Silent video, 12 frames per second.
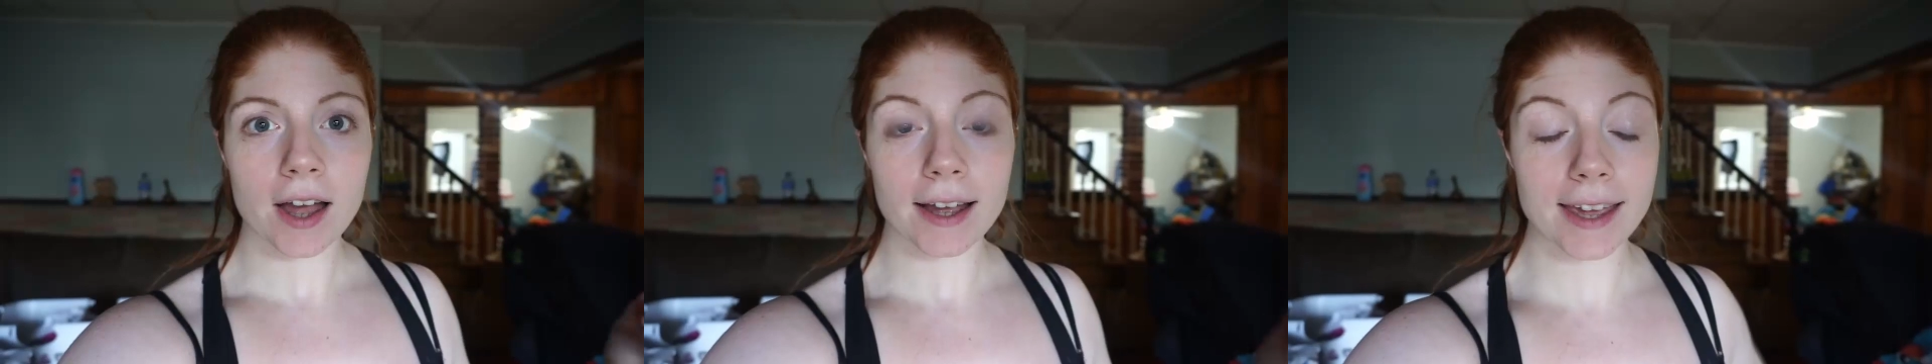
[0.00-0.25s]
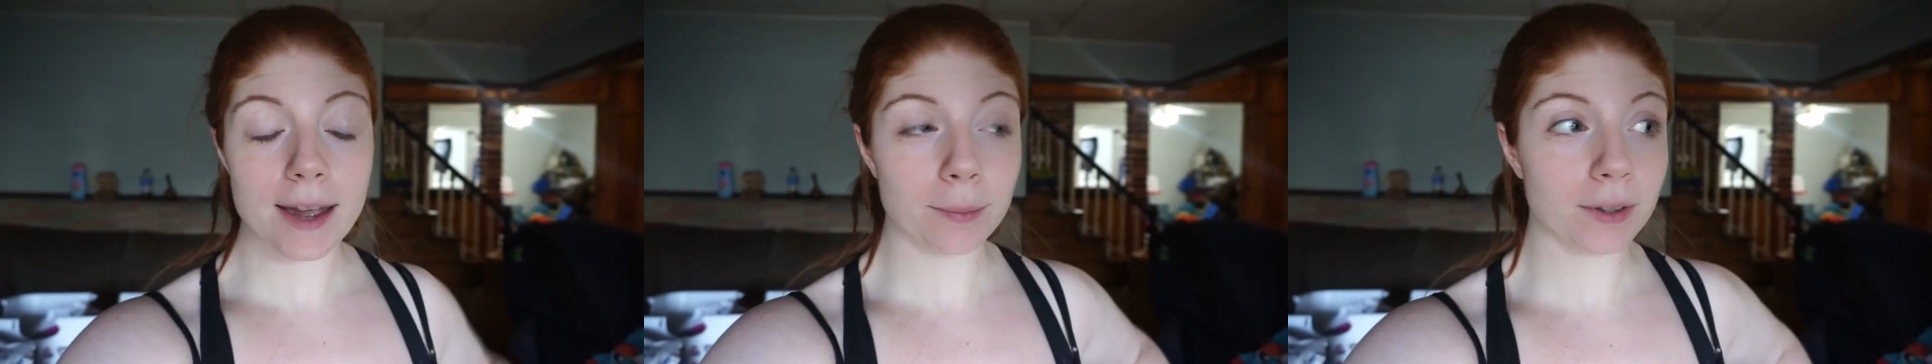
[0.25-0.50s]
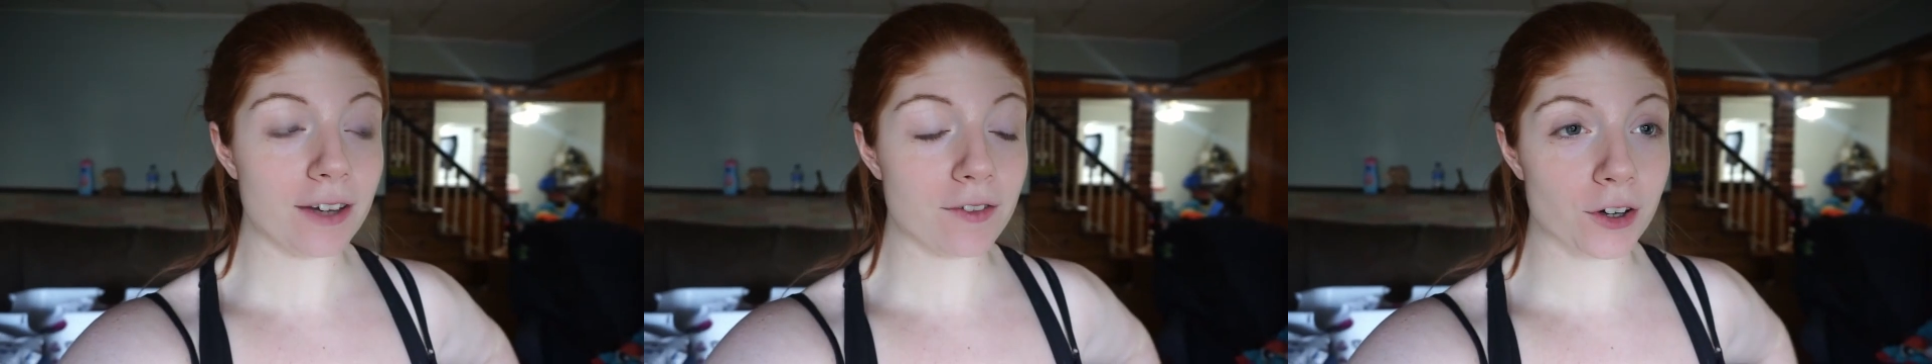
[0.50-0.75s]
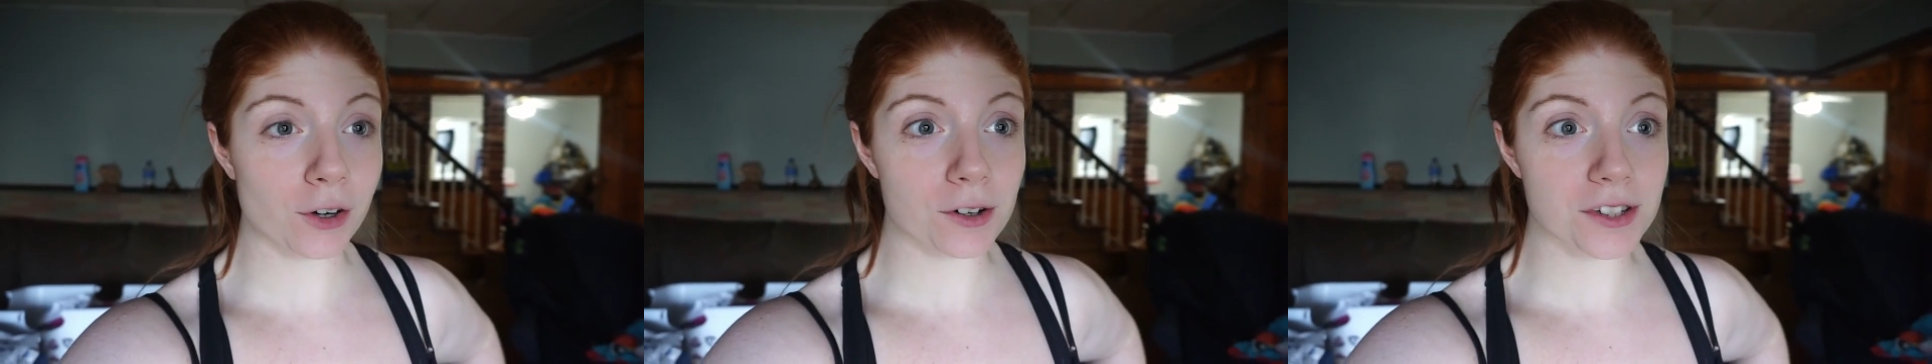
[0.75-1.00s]
I can't believe the
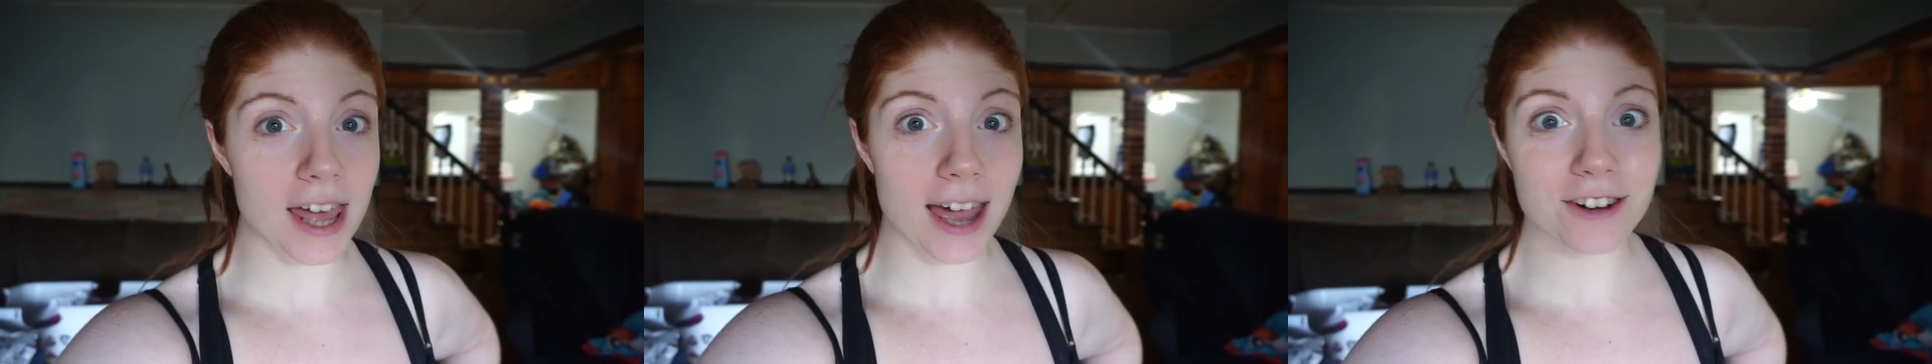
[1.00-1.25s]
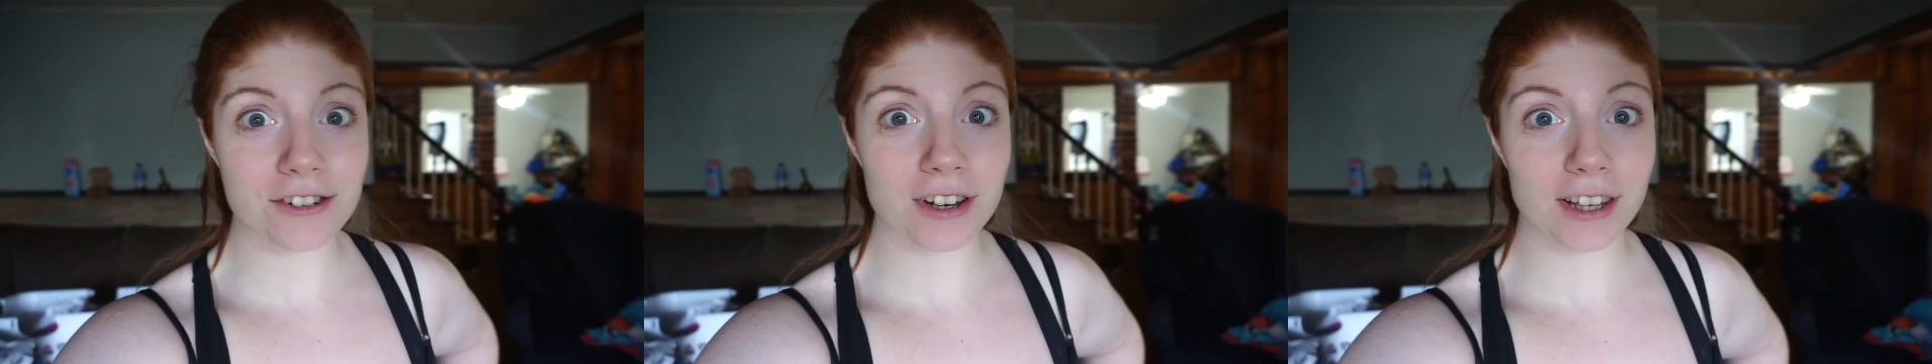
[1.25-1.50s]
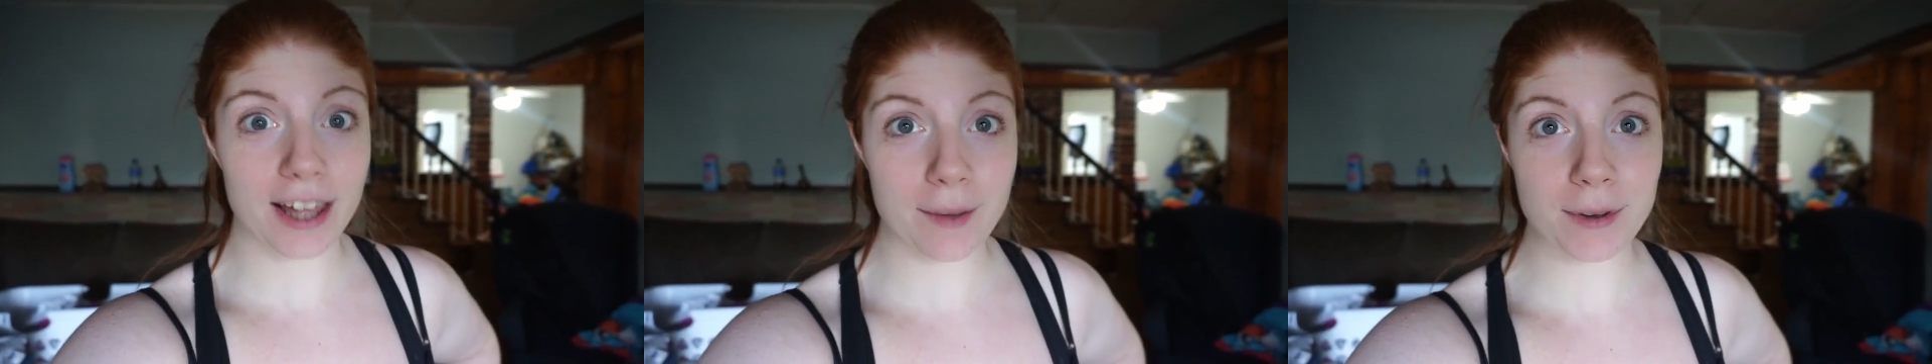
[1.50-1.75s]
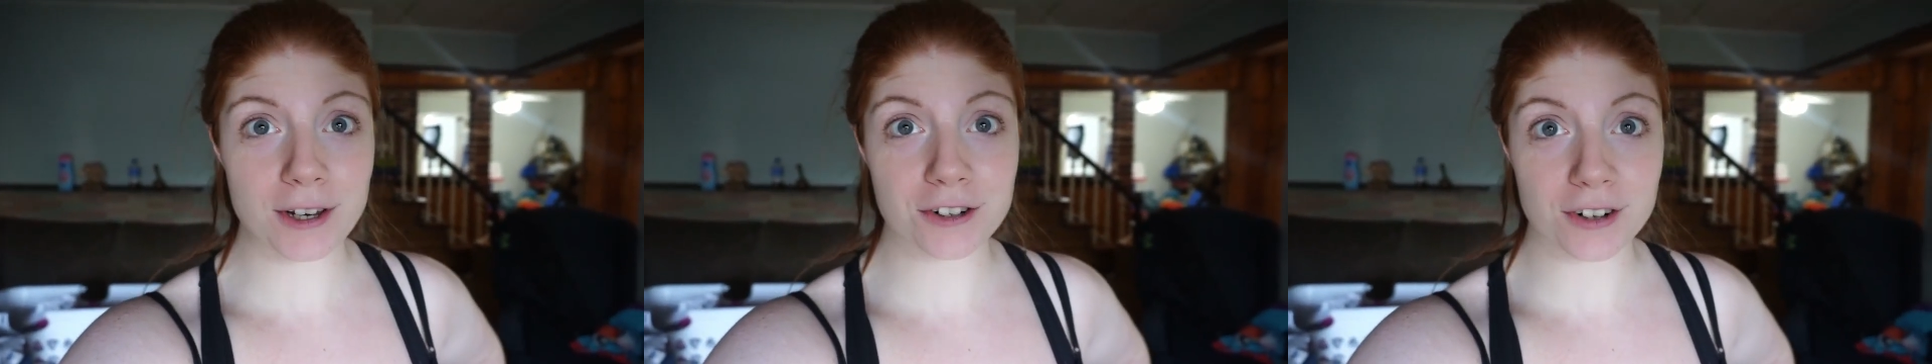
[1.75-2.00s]
girls actually let
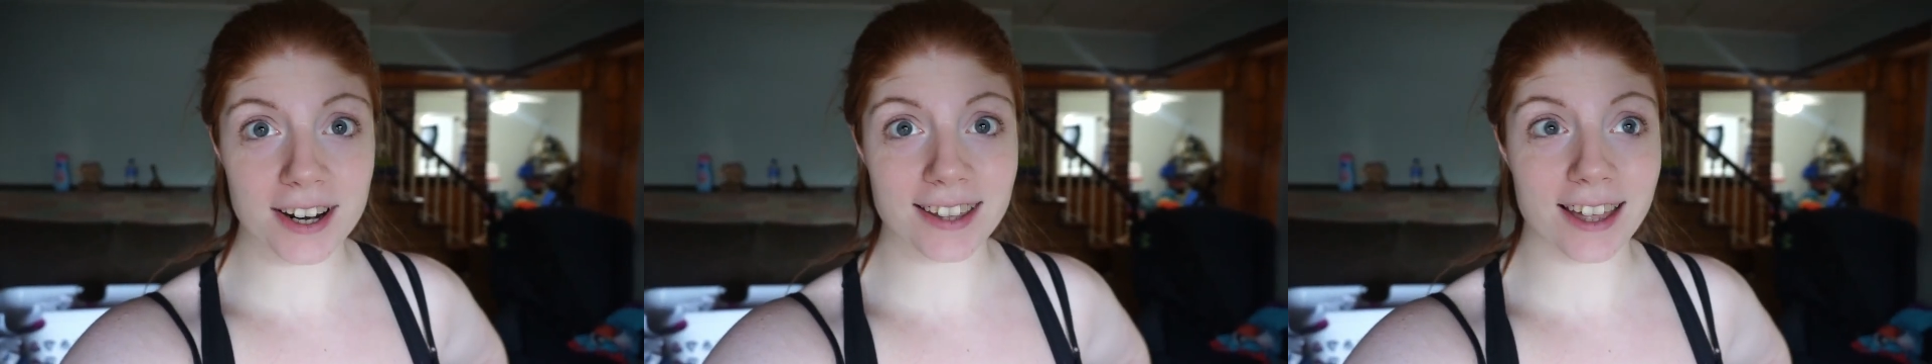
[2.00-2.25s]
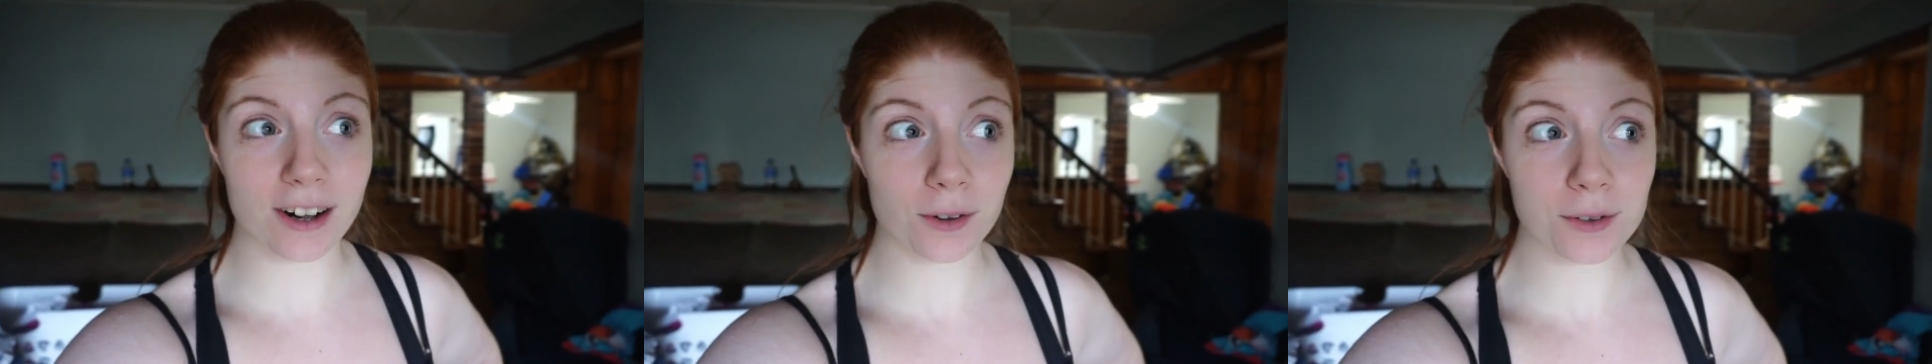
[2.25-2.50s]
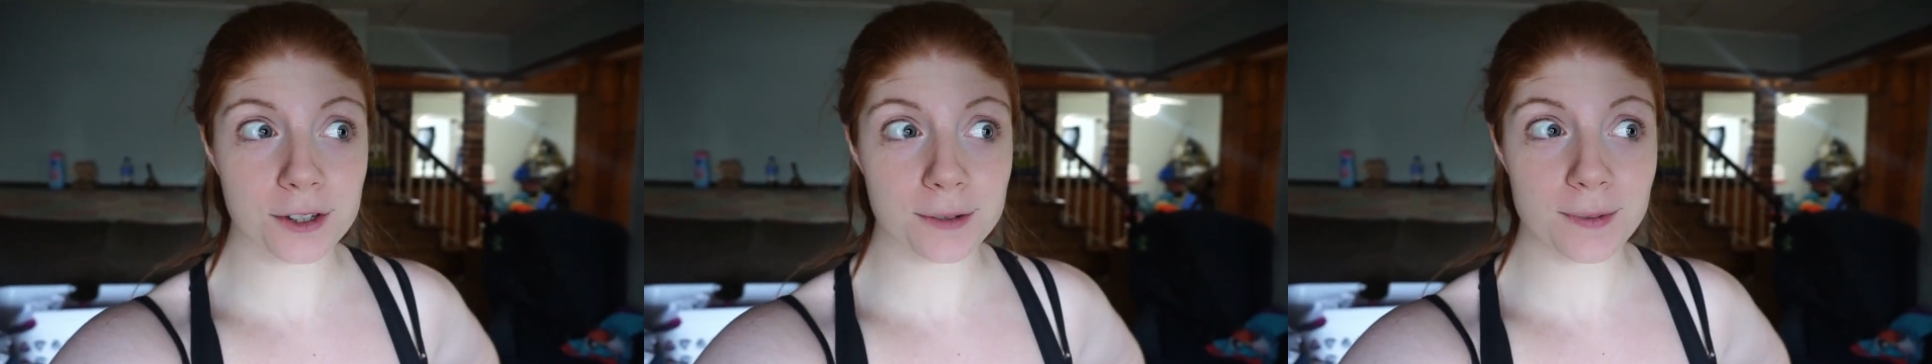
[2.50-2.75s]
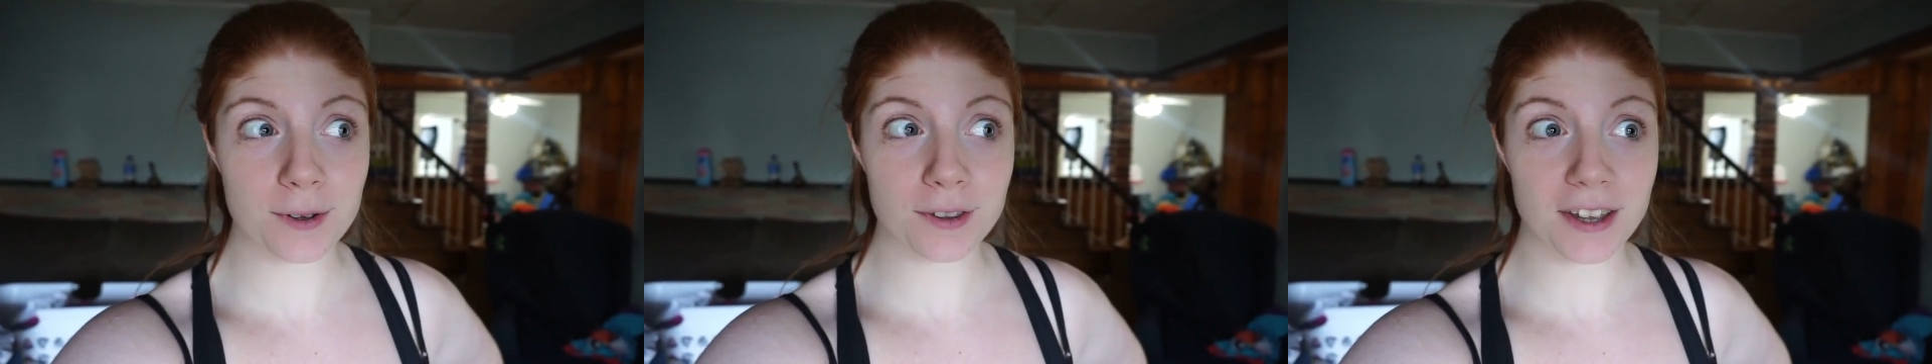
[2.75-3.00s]
me drink that whole
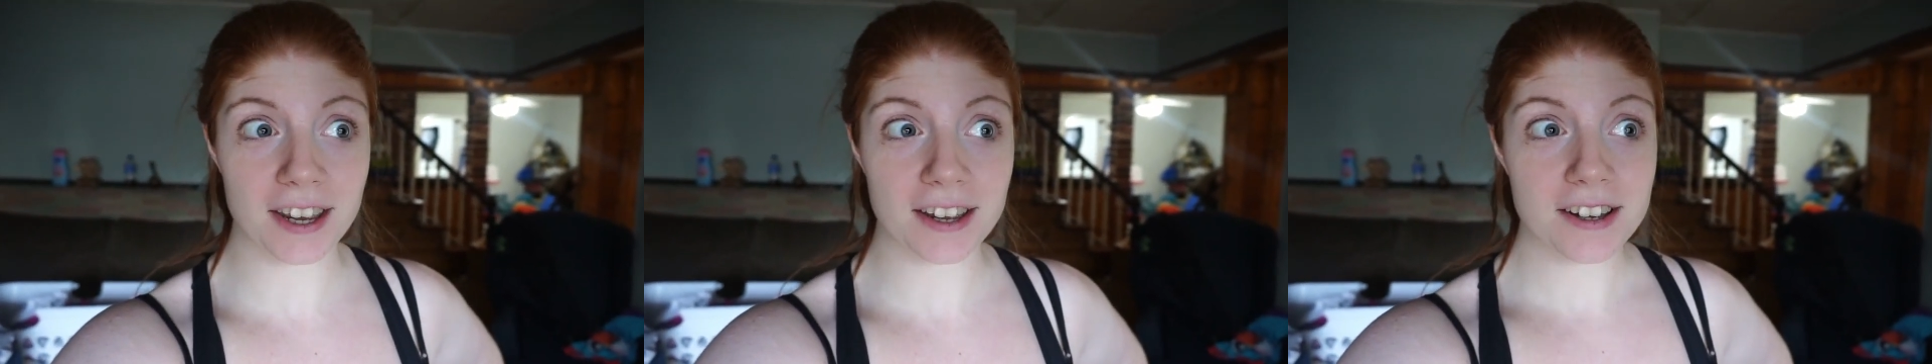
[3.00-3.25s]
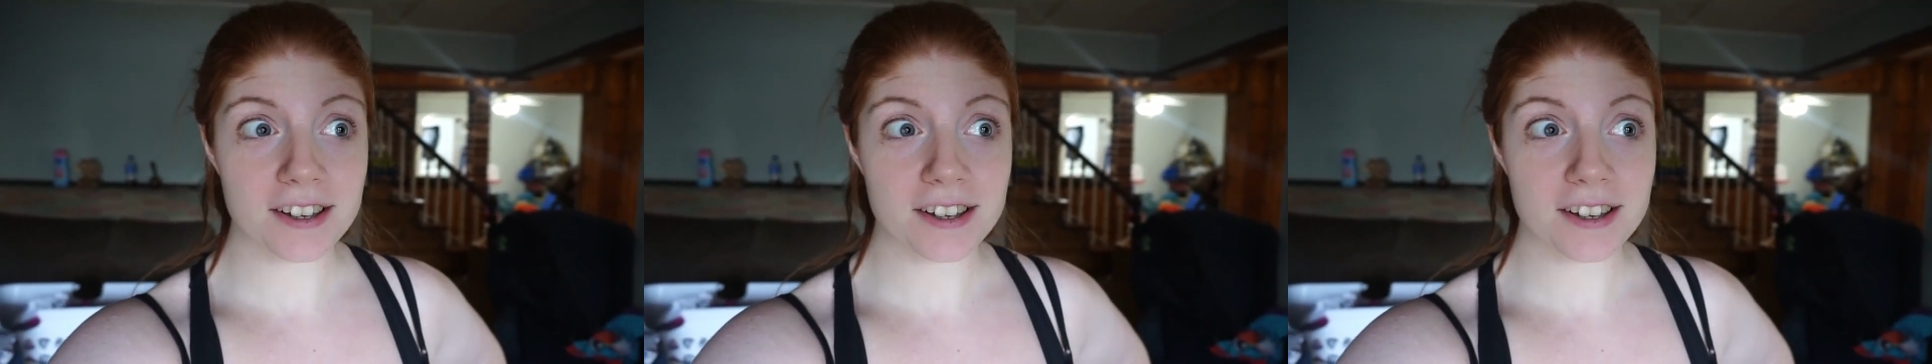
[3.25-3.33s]
smoothie,